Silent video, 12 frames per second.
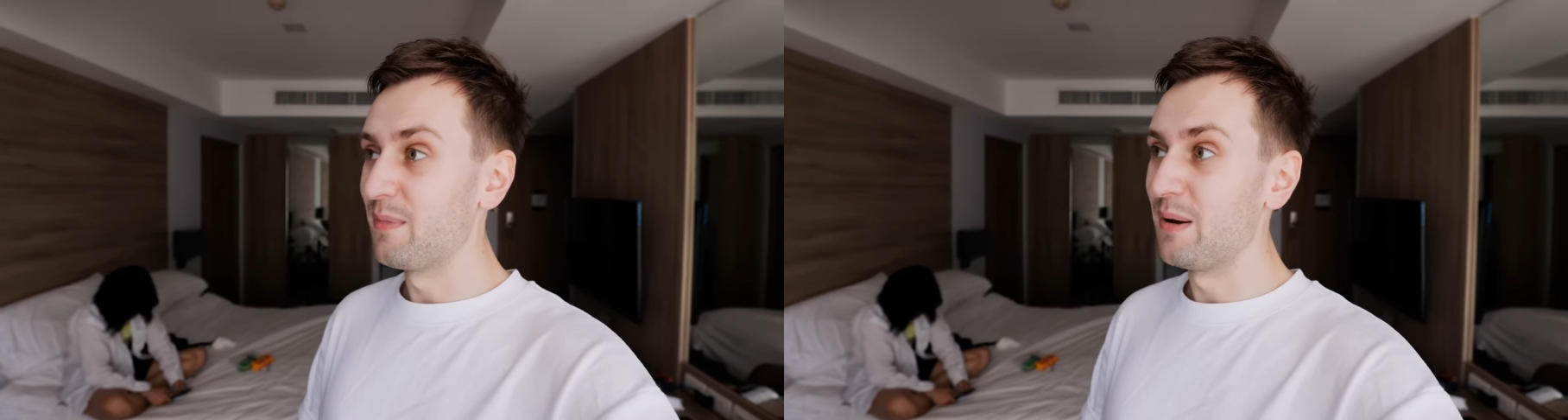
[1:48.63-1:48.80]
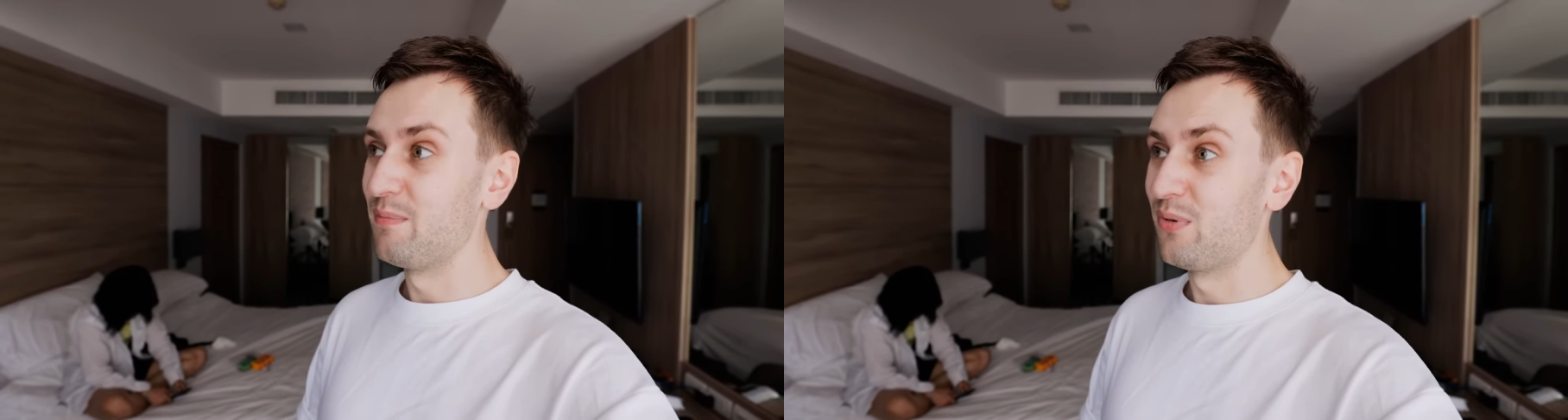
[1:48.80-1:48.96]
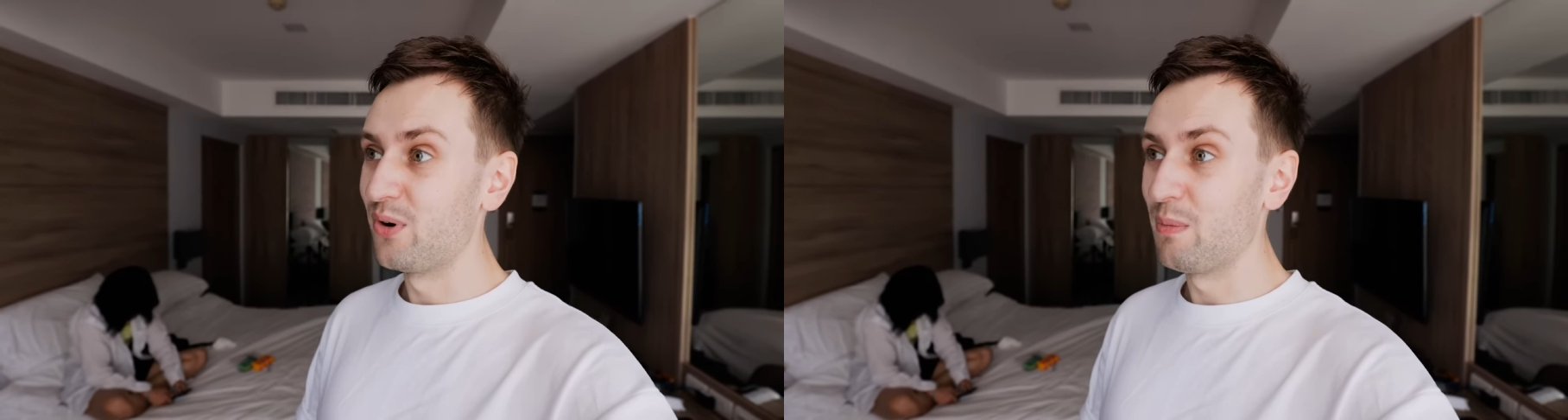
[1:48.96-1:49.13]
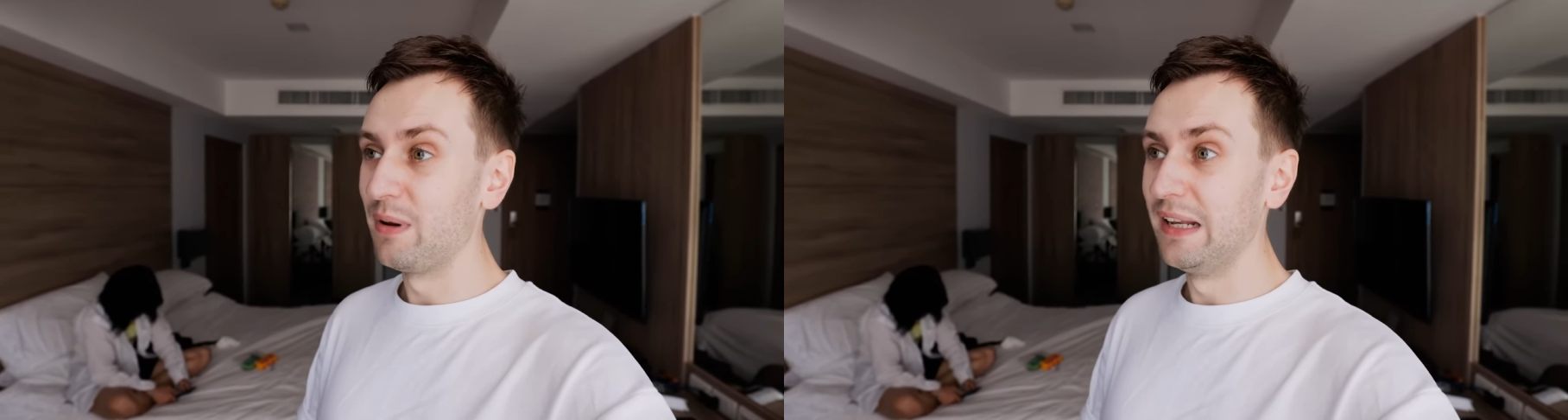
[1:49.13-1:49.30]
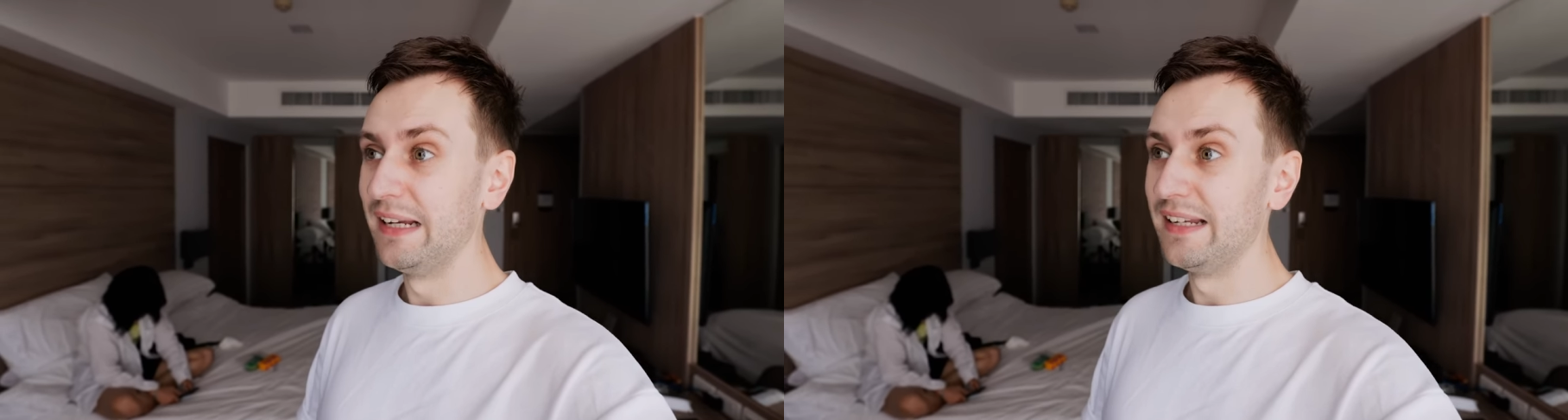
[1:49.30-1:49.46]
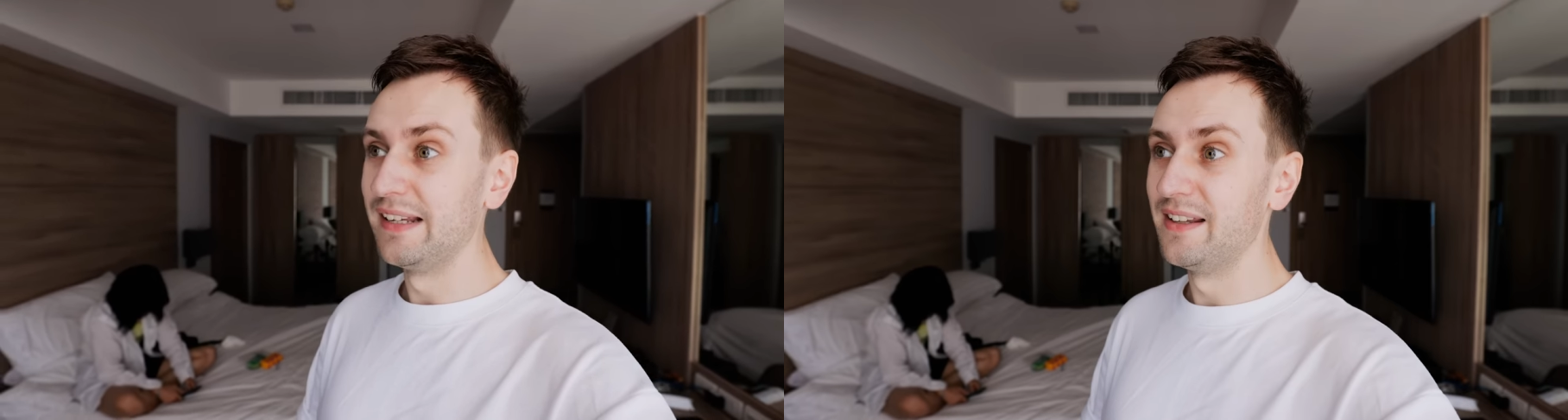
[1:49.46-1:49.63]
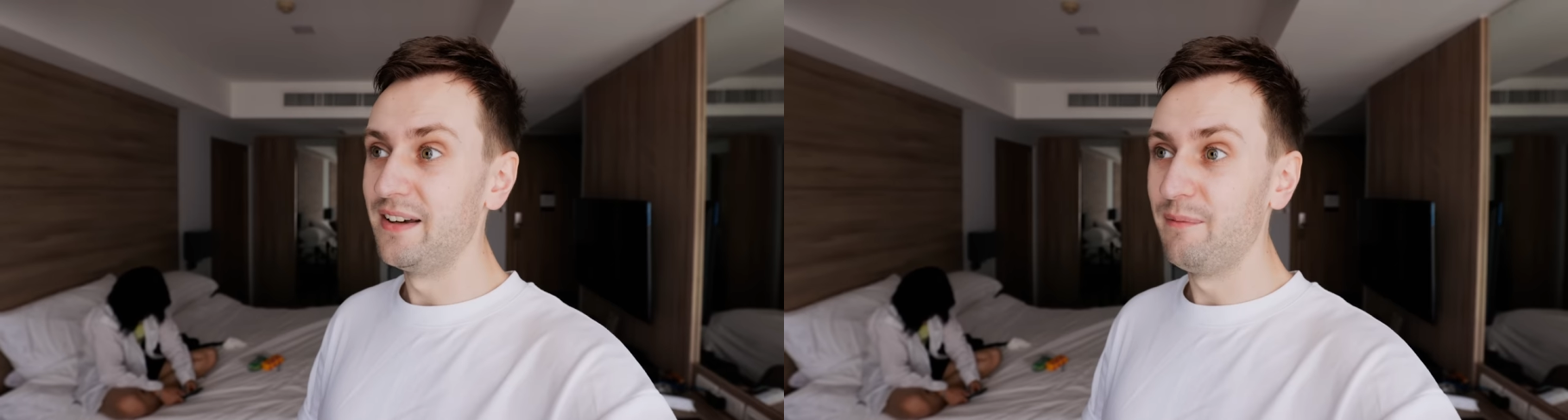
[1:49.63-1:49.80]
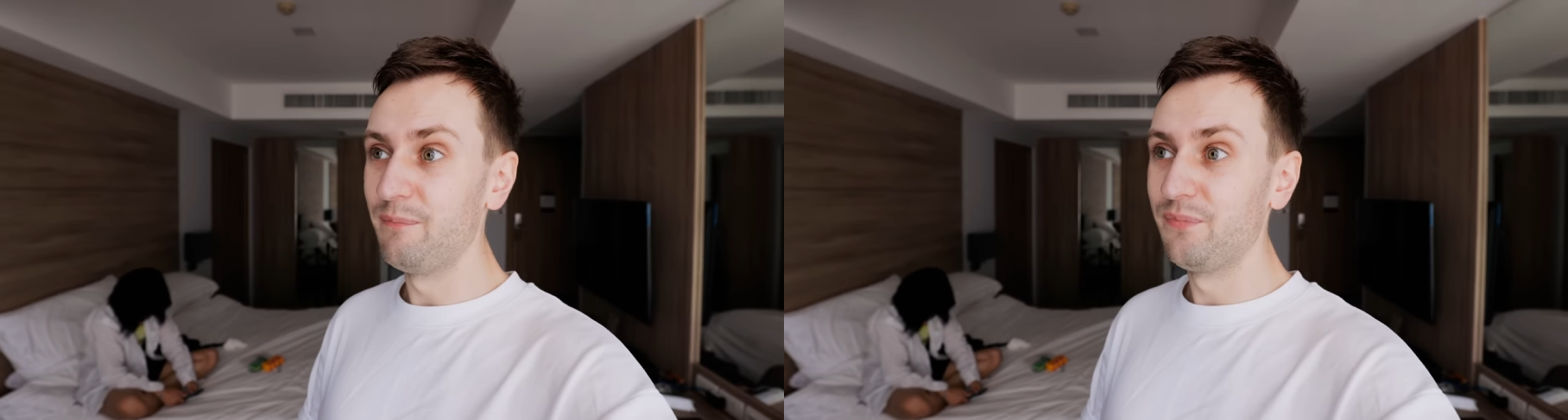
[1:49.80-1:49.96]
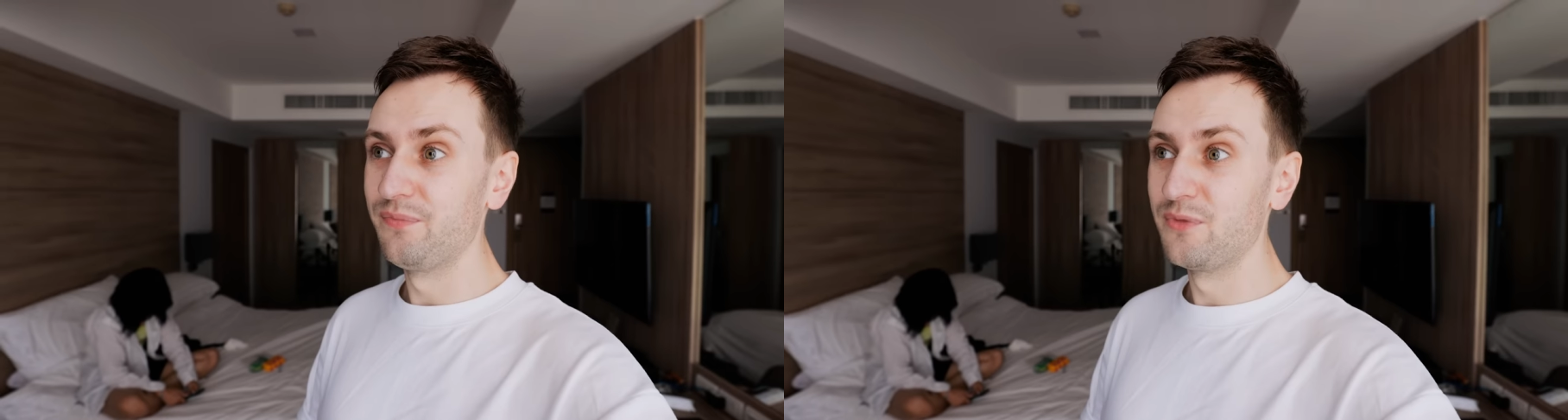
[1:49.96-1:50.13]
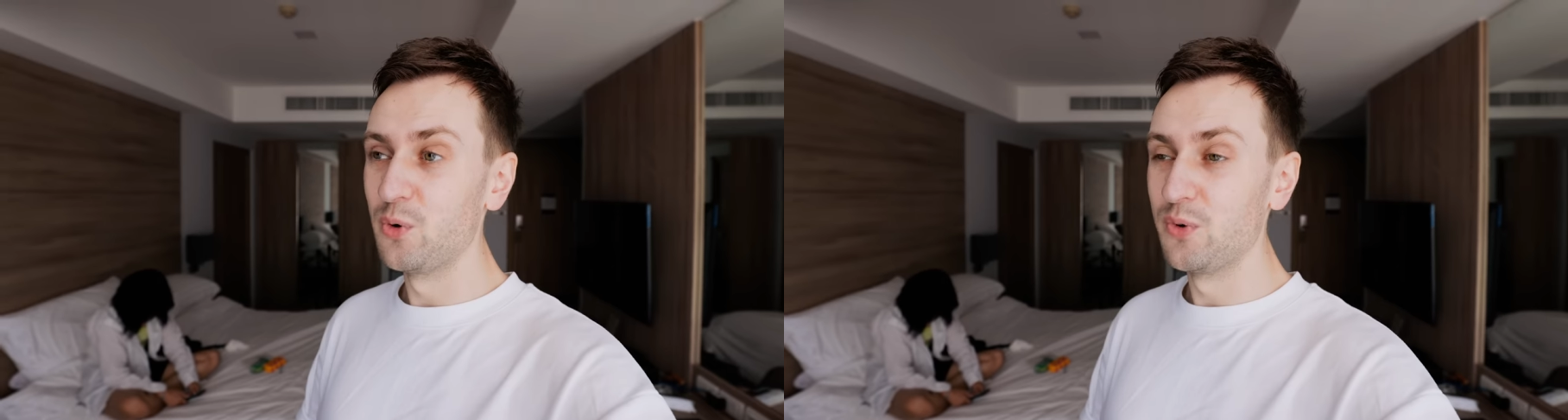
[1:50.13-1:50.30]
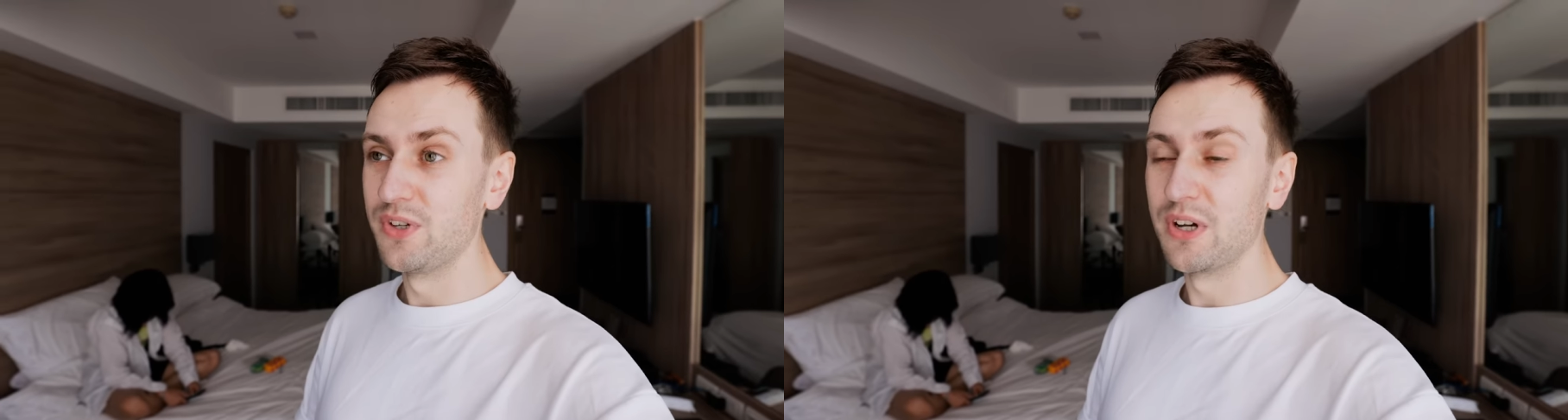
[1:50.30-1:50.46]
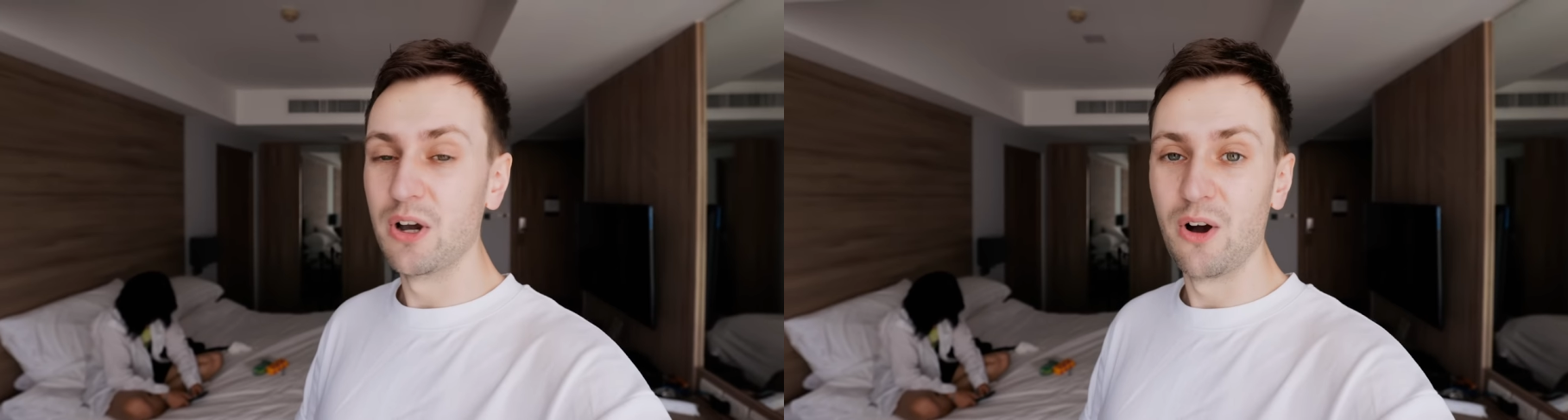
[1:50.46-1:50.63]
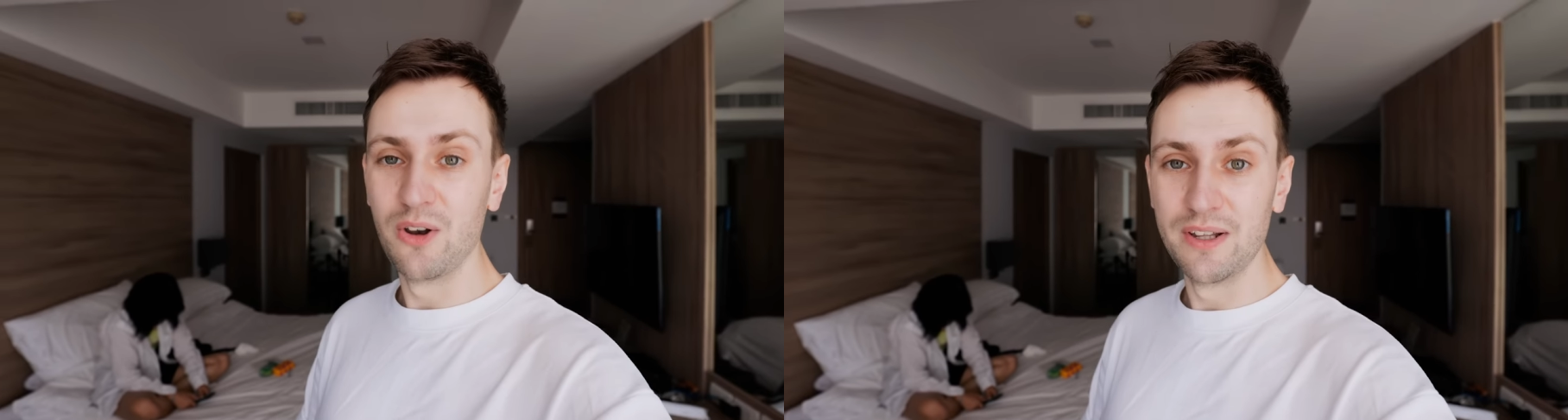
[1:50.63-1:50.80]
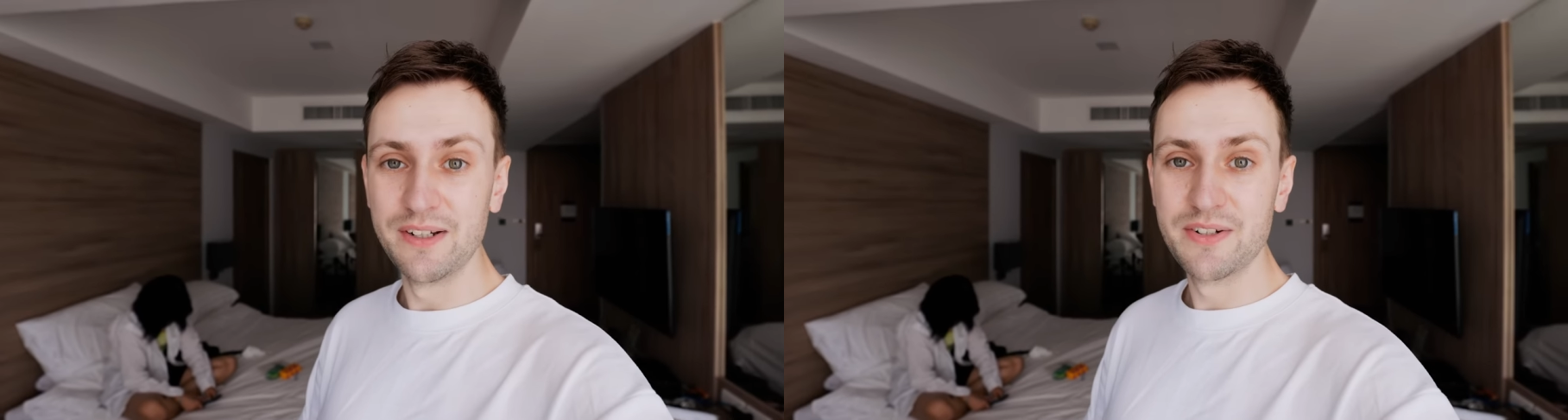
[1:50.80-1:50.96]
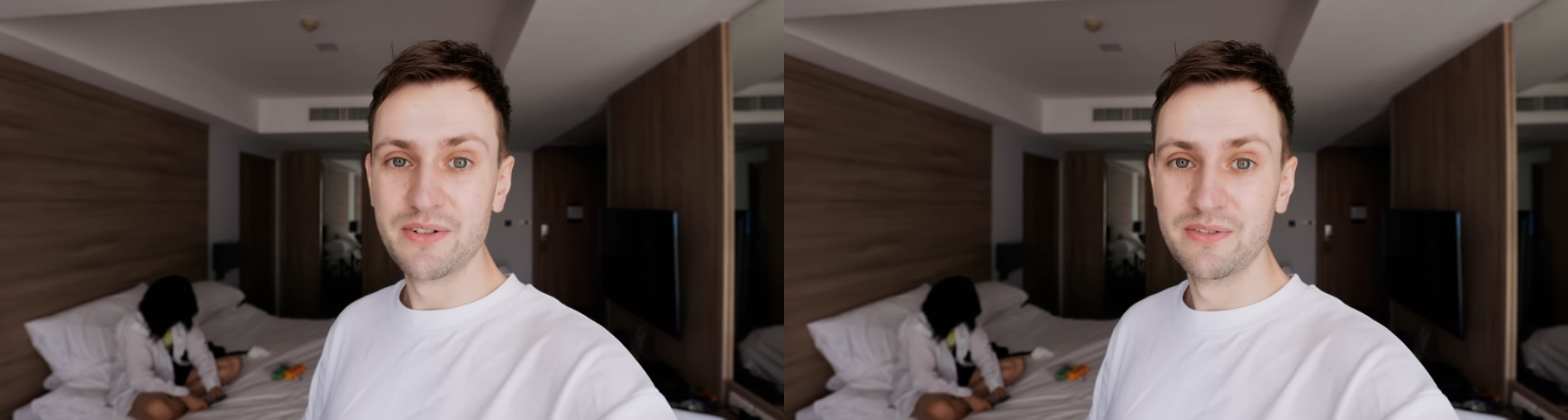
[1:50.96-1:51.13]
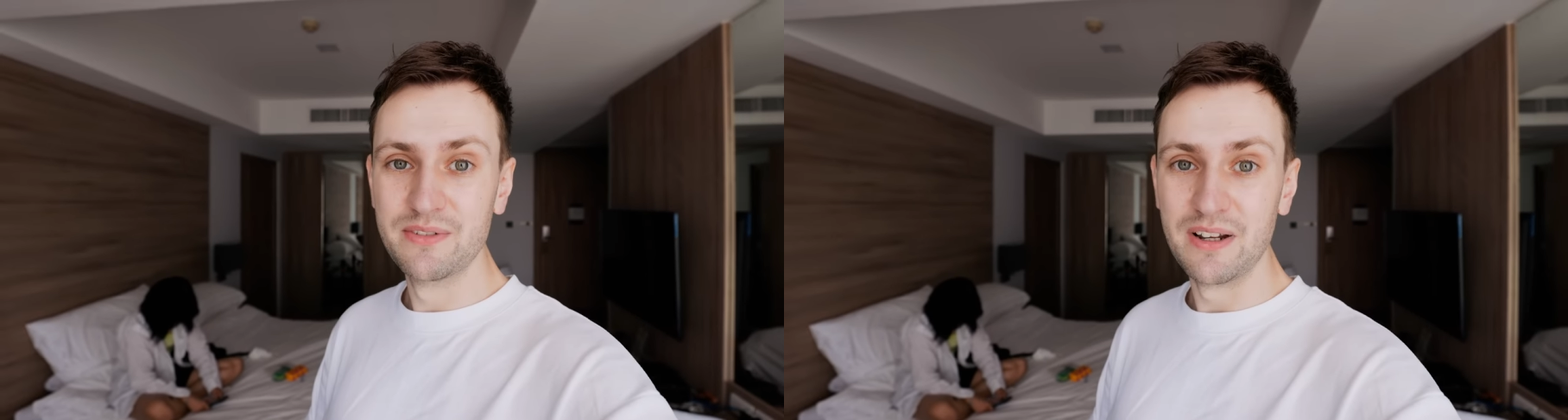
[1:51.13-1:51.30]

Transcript: I properly did it was at college,